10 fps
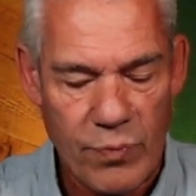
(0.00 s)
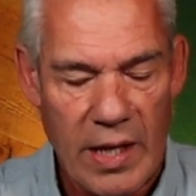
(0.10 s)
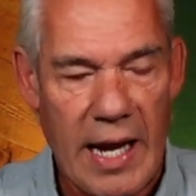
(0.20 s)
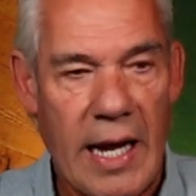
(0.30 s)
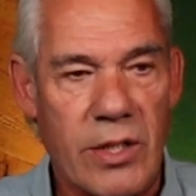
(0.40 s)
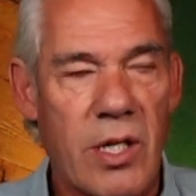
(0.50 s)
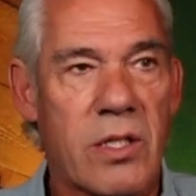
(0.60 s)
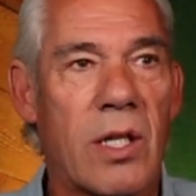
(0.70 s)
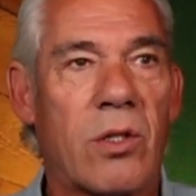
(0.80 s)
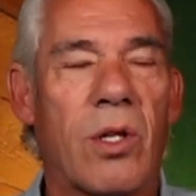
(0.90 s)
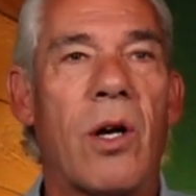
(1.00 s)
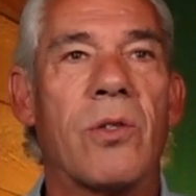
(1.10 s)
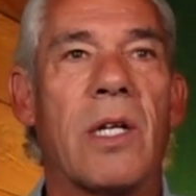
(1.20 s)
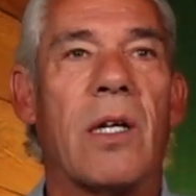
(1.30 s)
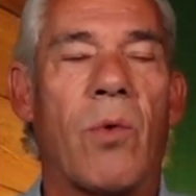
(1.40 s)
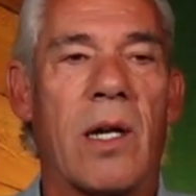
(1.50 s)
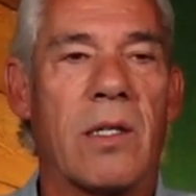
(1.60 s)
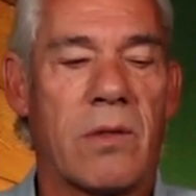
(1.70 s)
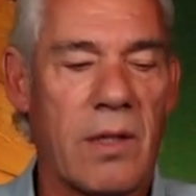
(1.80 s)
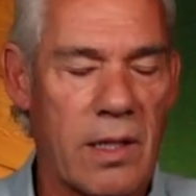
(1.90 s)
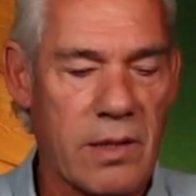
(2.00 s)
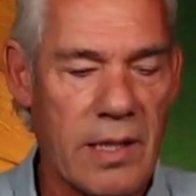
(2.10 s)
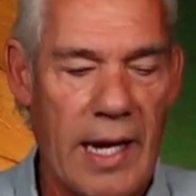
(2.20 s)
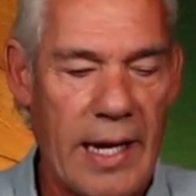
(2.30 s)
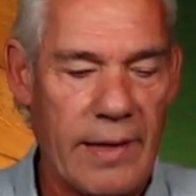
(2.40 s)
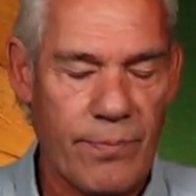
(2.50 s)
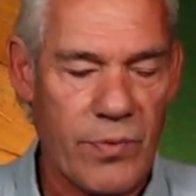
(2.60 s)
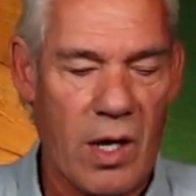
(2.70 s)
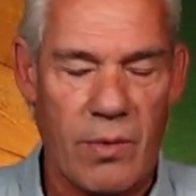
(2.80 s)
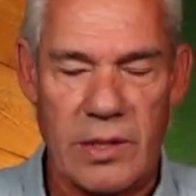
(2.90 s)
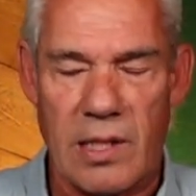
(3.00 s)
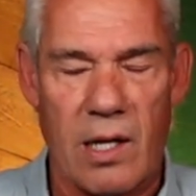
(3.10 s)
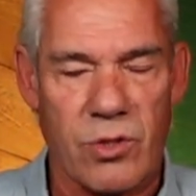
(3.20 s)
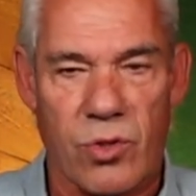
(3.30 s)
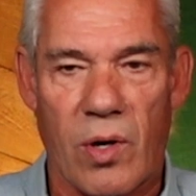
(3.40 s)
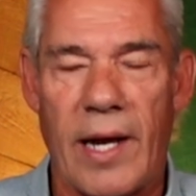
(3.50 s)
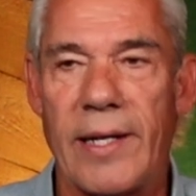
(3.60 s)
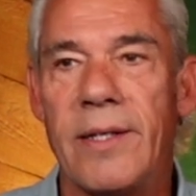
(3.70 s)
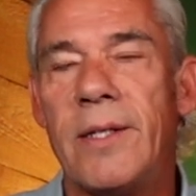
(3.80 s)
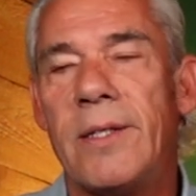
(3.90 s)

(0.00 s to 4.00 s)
And just in closing, I want to say, it always sounds trite